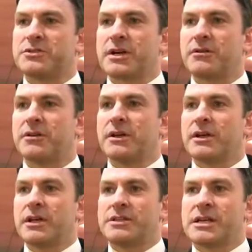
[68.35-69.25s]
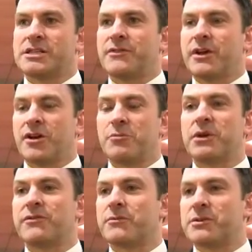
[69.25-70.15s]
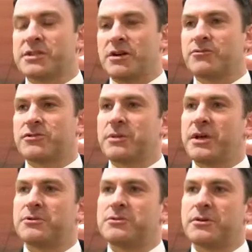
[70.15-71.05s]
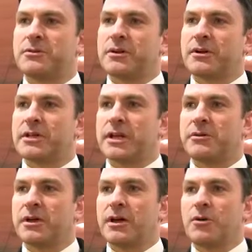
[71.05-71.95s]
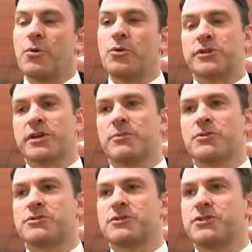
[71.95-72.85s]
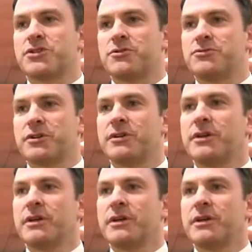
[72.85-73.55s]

So it's actually very humbling for myself to be able to, you know, award the awards to the children.